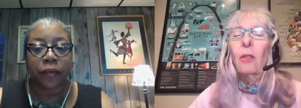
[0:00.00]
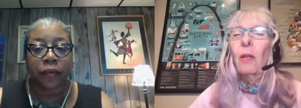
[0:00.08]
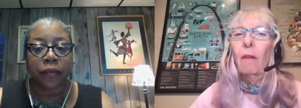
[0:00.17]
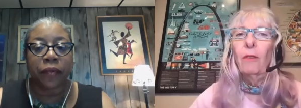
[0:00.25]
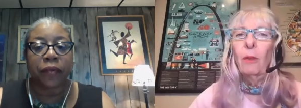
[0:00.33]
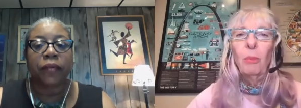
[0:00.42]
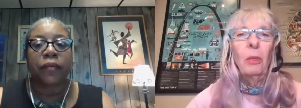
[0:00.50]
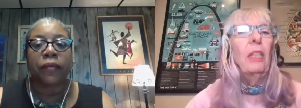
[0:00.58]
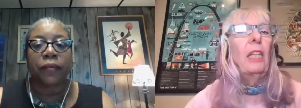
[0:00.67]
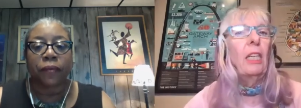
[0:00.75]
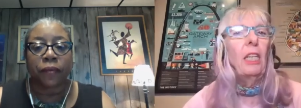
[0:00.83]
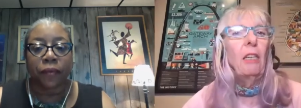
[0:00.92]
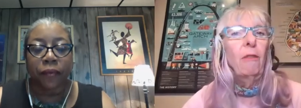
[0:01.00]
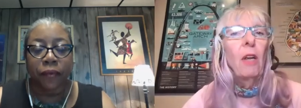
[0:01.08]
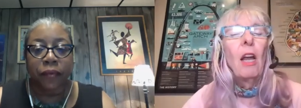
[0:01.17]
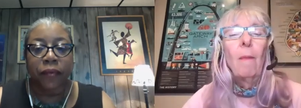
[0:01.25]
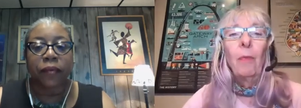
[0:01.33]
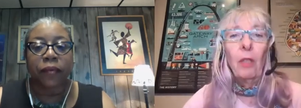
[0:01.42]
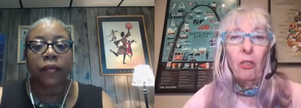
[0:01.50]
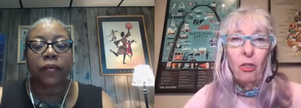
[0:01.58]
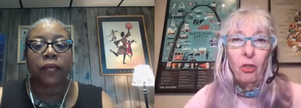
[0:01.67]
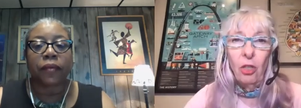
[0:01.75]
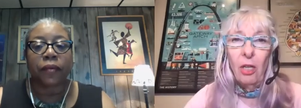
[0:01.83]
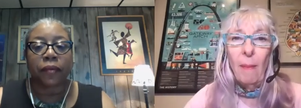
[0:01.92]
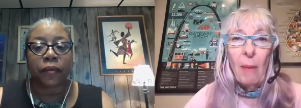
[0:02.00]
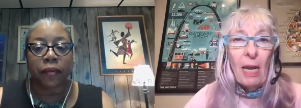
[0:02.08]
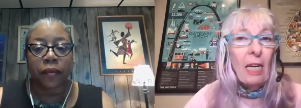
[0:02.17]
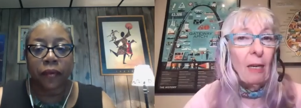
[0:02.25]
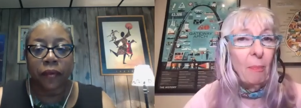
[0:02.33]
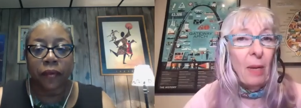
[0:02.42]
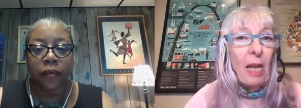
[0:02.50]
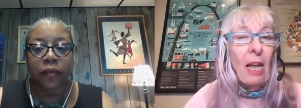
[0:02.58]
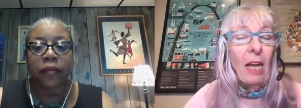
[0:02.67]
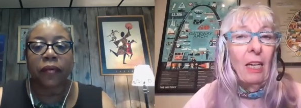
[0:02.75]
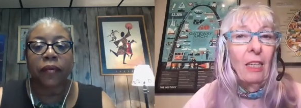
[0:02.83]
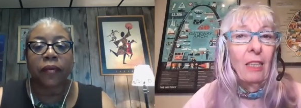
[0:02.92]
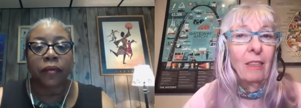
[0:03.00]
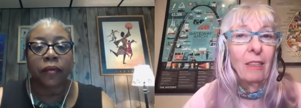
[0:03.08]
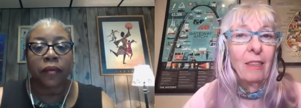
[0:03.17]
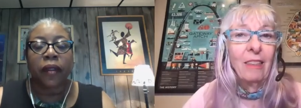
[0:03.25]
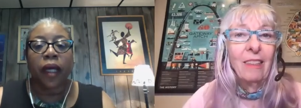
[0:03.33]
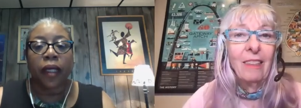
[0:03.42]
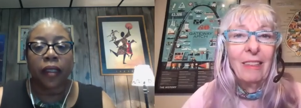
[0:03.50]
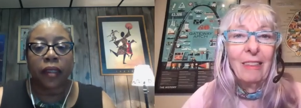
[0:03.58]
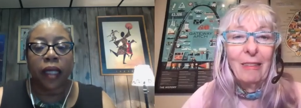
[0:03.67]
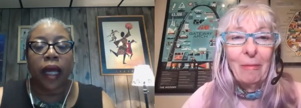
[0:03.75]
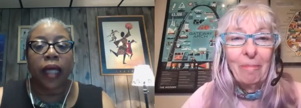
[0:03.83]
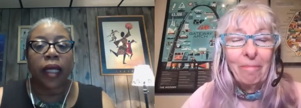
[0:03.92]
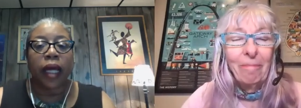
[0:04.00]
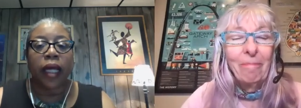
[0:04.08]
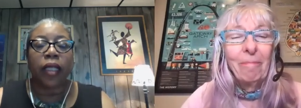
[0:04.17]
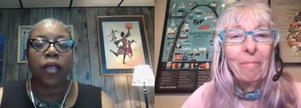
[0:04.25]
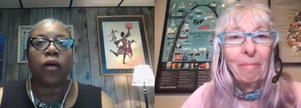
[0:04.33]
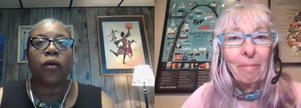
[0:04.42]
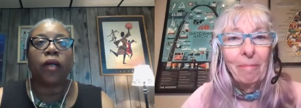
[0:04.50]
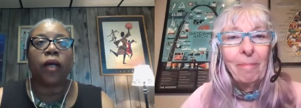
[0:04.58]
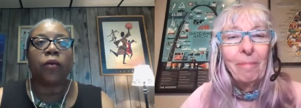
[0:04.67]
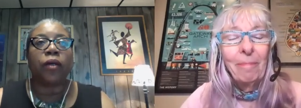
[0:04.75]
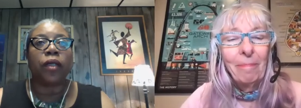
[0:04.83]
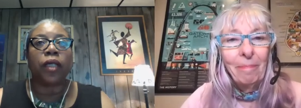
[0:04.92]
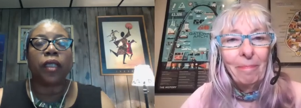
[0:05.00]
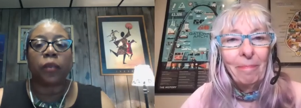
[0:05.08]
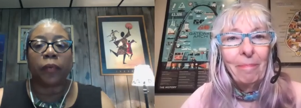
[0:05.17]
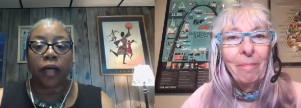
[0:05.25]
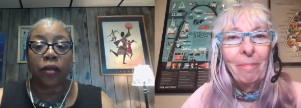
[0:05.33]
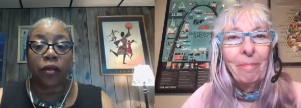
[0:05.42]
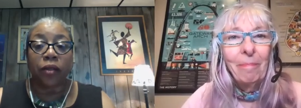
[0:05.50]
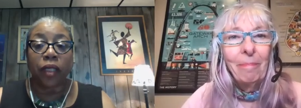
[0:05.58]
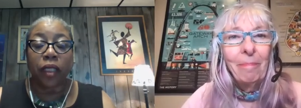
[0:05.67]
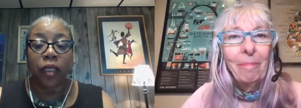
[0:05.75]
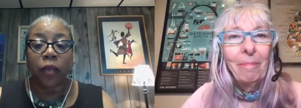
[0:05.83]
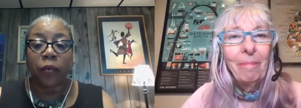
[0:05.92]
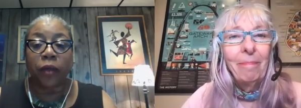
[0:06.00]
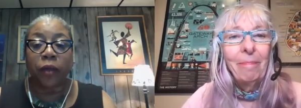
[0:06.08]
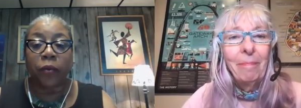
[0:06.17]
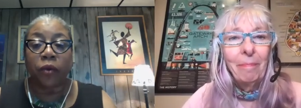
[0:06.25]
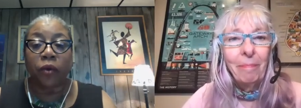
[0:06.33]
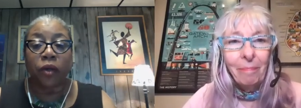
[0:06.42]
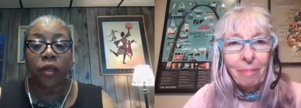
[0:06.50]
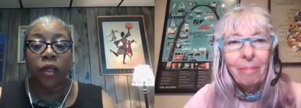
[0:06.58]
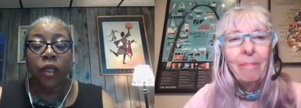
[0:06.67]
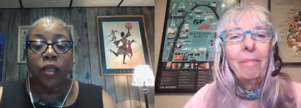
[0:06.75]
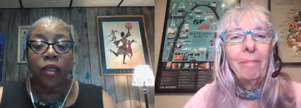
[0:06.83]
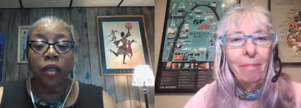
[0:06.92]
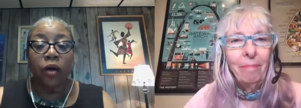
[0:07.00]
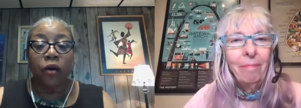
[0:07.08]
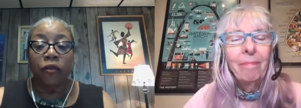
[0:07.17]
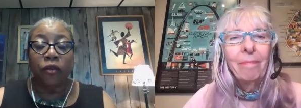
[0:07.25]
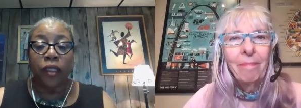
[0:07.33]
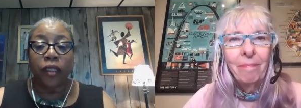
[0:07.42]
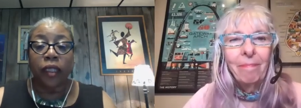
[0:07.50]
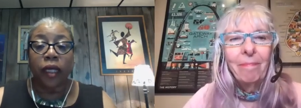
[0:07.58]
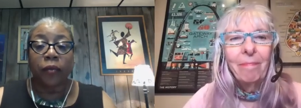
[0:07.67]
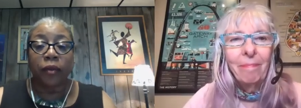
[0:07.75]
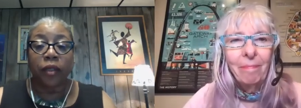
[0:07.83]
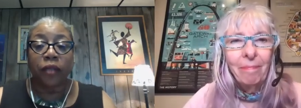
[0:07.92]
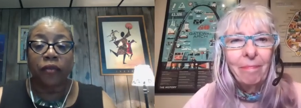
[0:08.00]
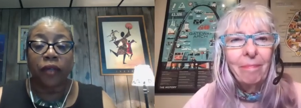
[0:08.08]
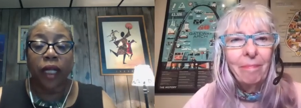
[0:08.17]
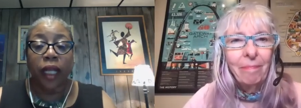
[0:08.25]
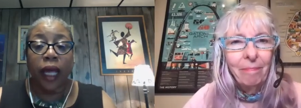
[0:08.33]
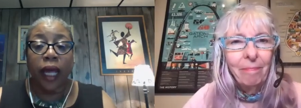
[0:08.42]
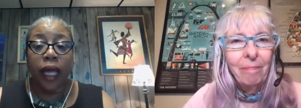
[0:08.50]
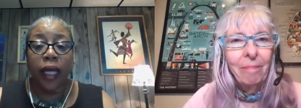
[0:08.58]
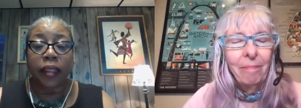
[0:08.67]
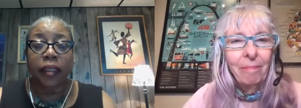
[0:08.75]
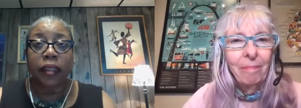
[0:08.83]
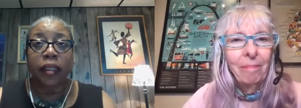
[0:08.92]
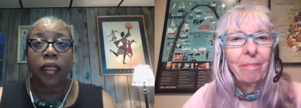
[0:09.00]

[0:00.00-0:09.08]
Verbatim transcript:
Speaker 1: You have to believe that you're going to make it back.
Speaker 2: Exactly. And, I, you know, and I want to expound on that a little bit more. So, for example, if a class